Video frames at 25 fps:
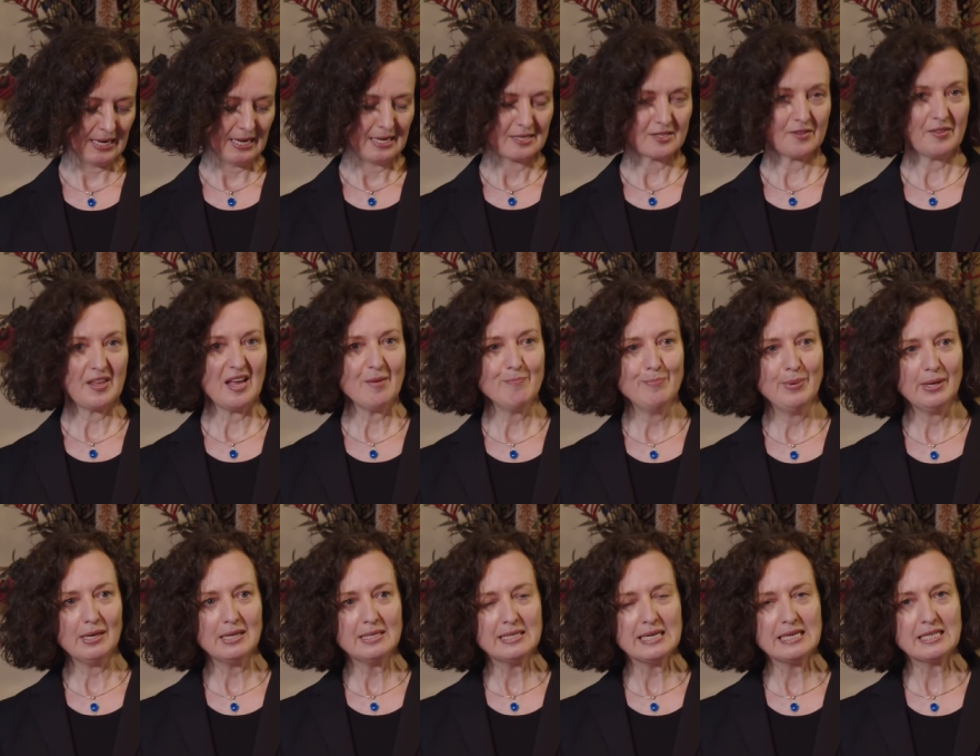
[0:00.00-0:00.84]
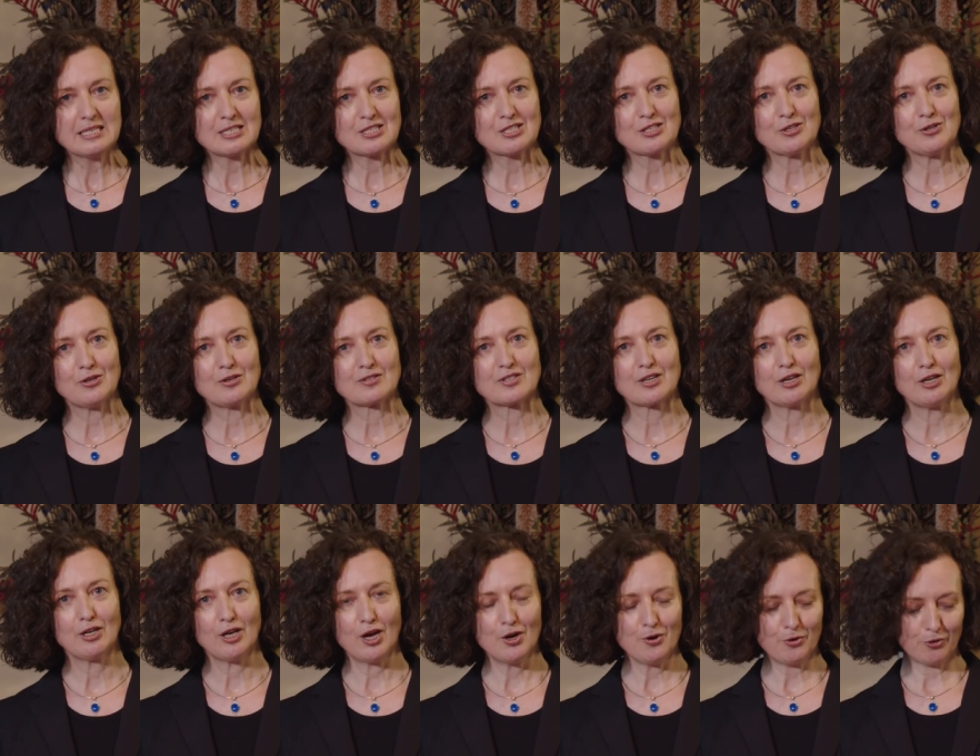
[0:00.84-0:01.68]
So the ability to source
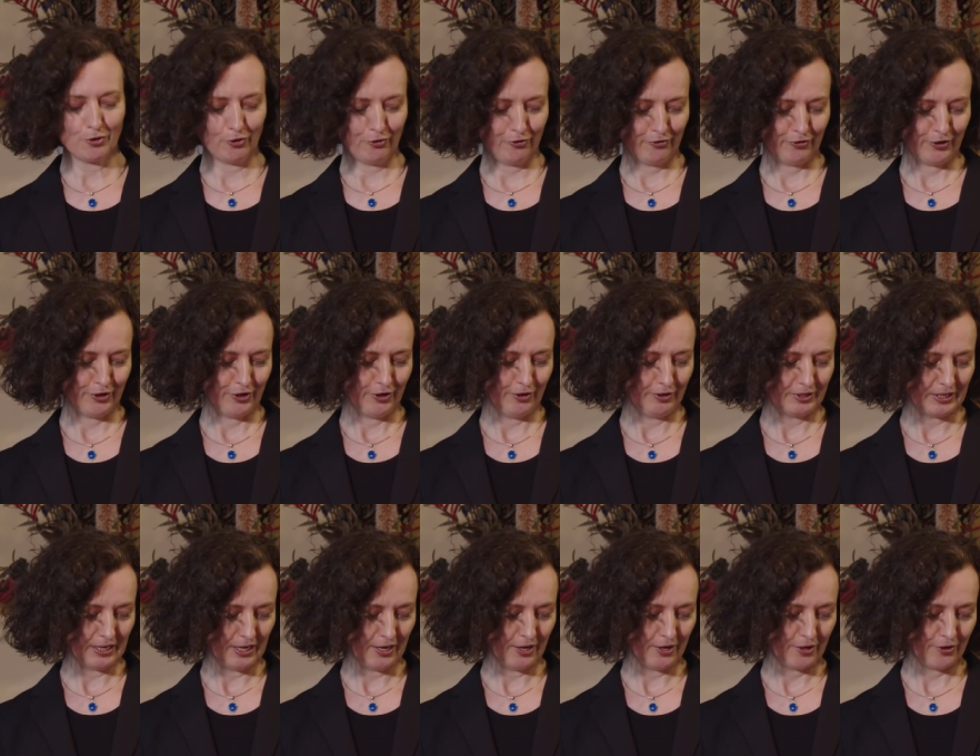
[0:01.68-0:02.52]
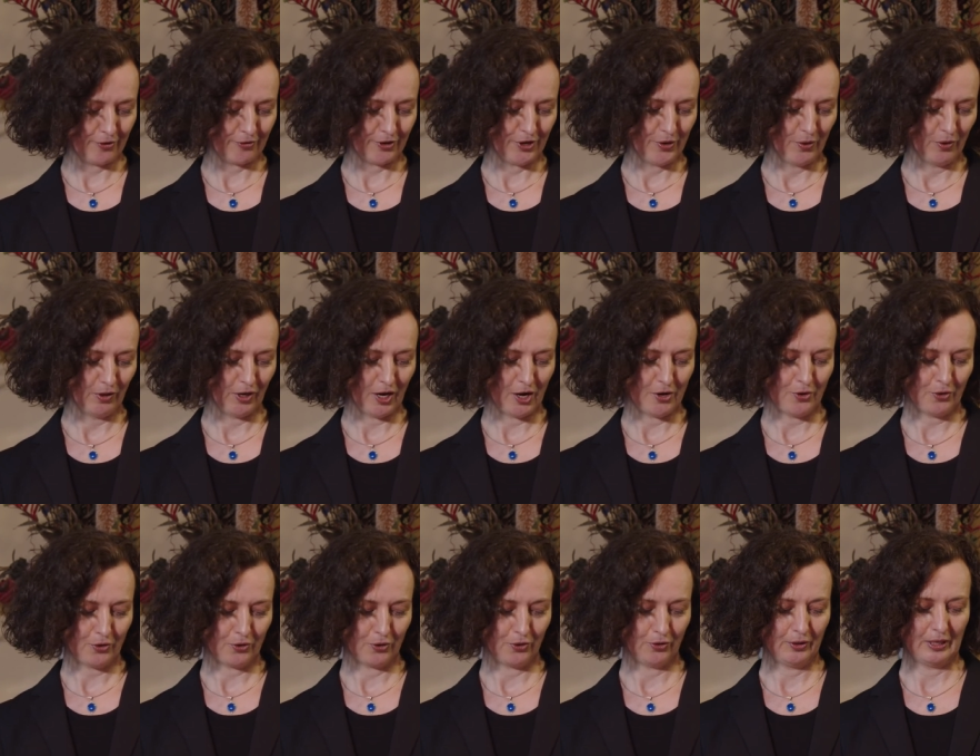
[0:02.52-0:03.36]
local food through
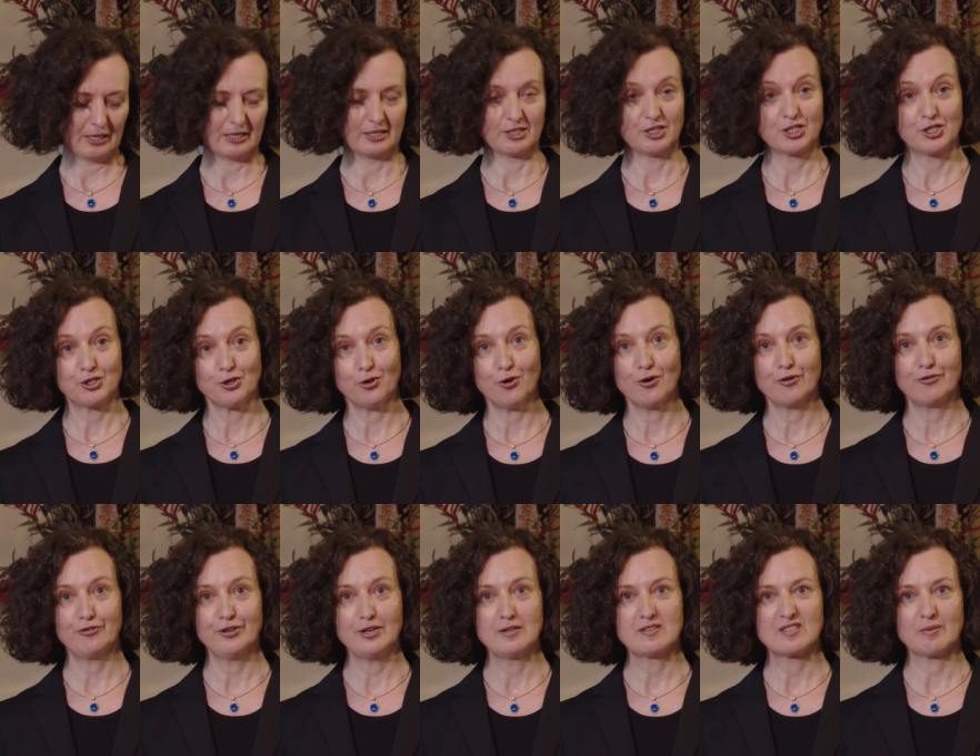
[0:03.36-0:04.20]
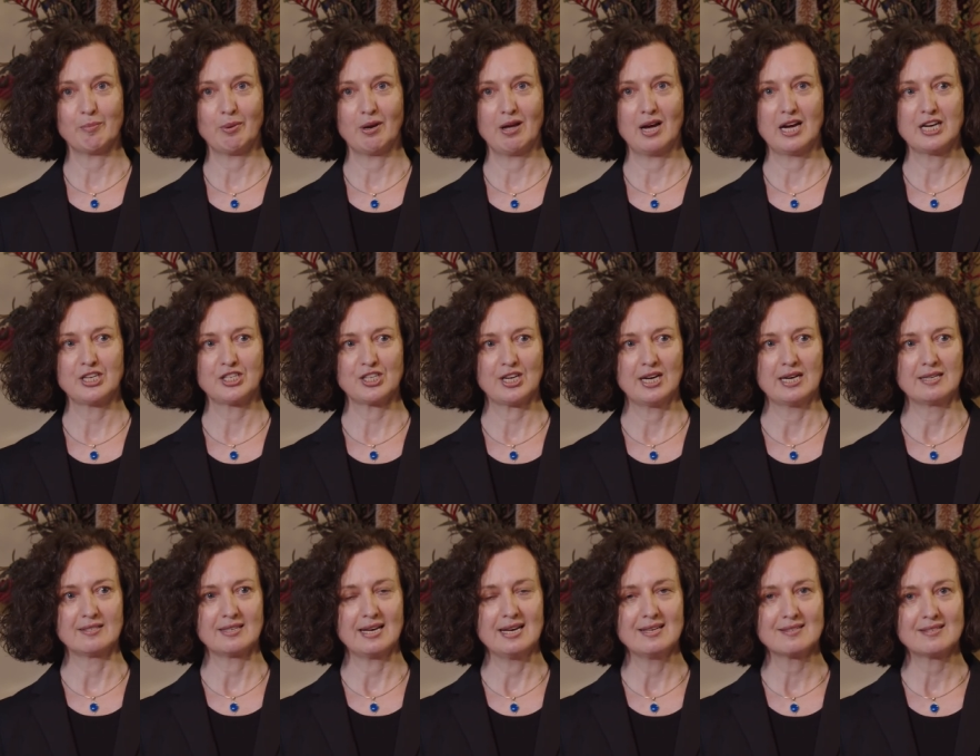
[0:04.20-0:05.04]
local and short food supply
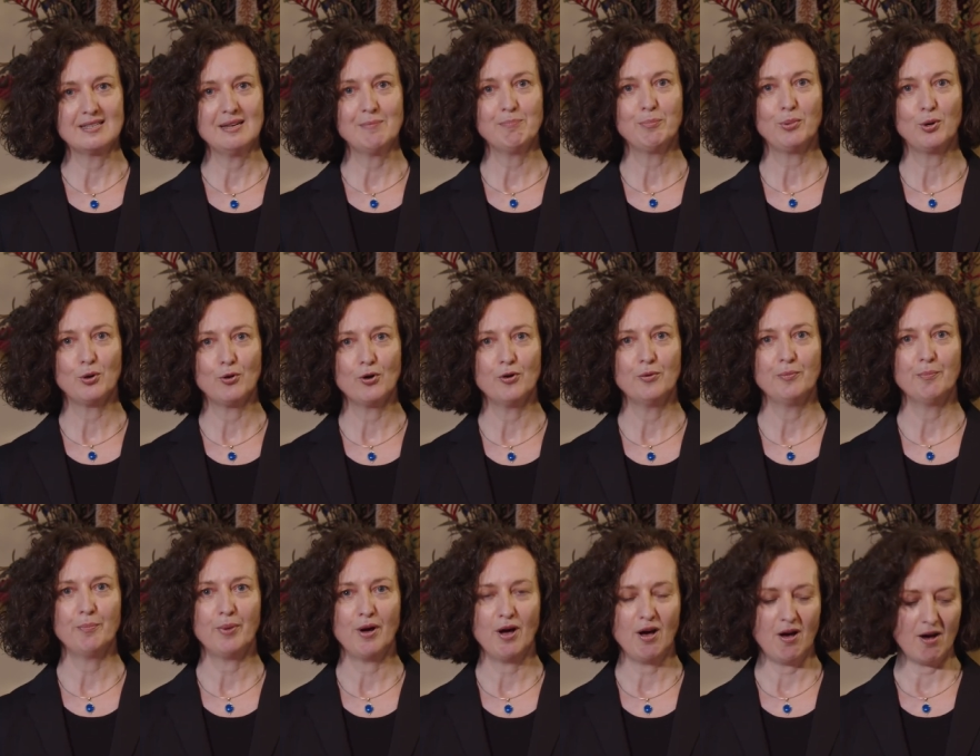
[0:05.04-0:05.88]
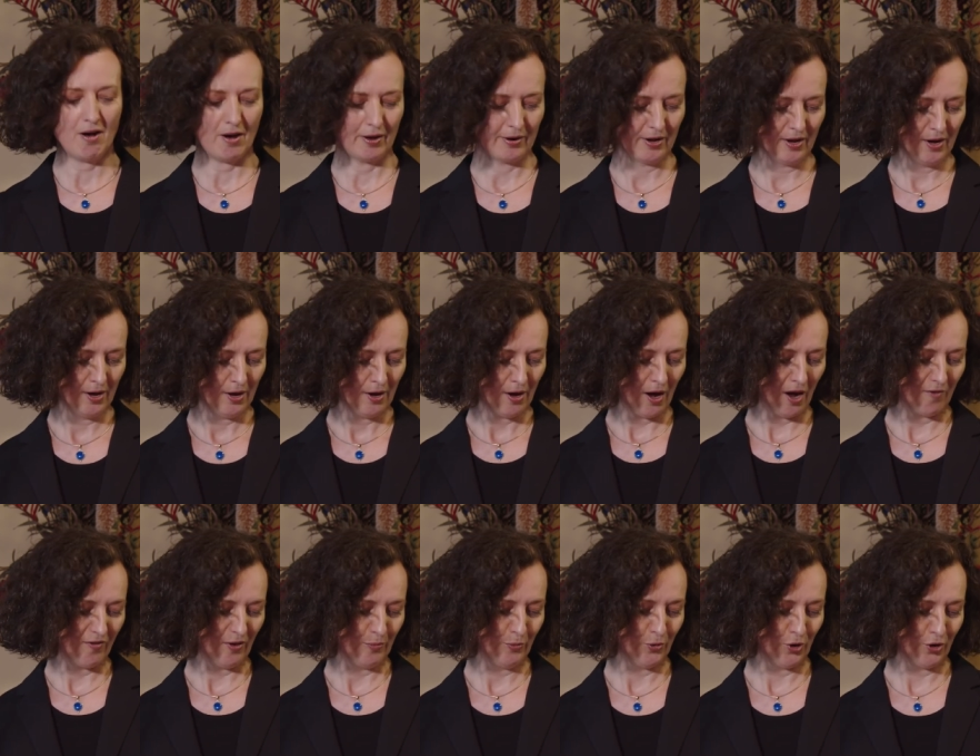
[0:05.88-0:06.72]
chains is an important part
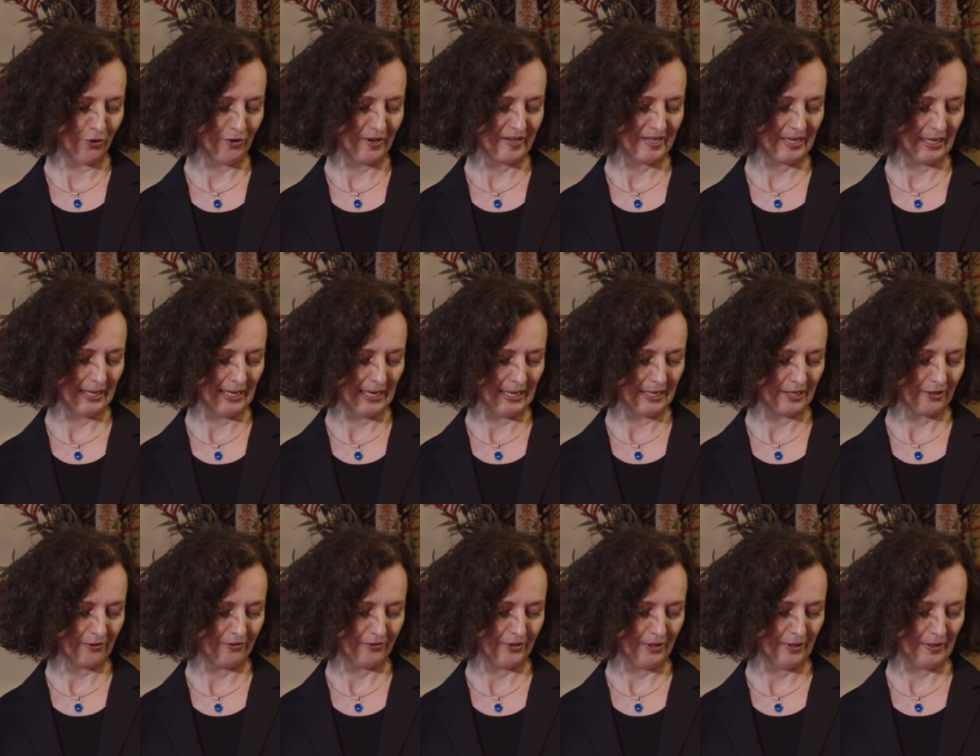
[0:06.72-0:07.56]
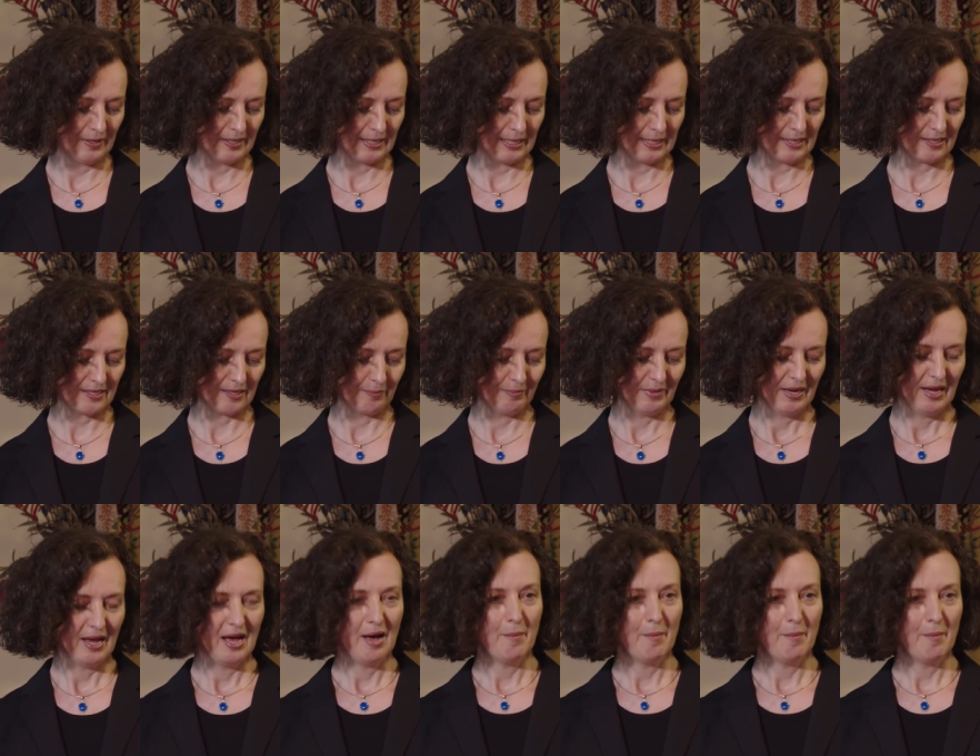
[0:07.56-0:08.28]
of a more resilient food system,